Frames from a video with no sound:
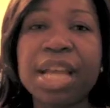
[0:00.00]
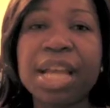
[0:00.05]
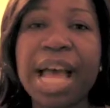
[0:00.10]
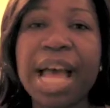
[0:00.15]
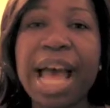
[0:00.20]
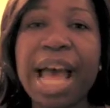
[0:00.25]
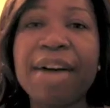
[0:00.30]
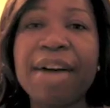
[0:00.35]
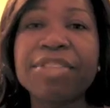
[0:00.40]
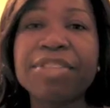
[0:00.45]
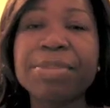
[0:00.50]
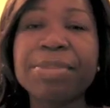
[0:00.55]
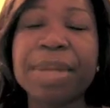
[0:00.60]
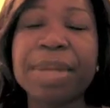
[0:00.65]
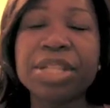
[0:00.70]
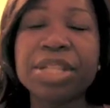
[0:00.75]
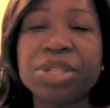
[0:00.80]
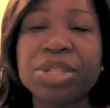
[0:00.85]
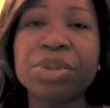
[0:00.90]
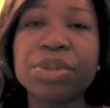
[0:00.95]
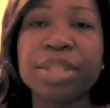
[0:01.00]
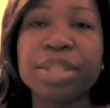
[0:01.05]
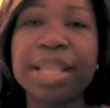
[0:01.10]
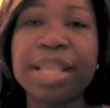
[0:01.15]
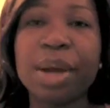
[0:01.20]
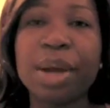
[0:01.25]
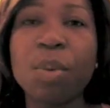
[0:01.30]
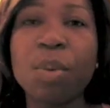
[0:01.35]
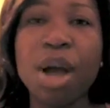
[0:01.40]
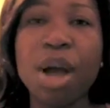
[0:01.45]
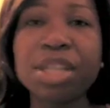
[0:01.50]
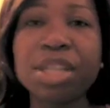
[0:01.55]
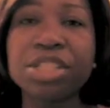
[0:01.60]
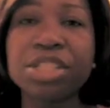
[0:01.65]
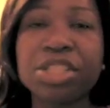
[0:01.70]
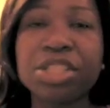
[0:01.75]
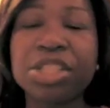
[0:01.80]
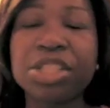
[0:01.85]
I have to make sure that that wash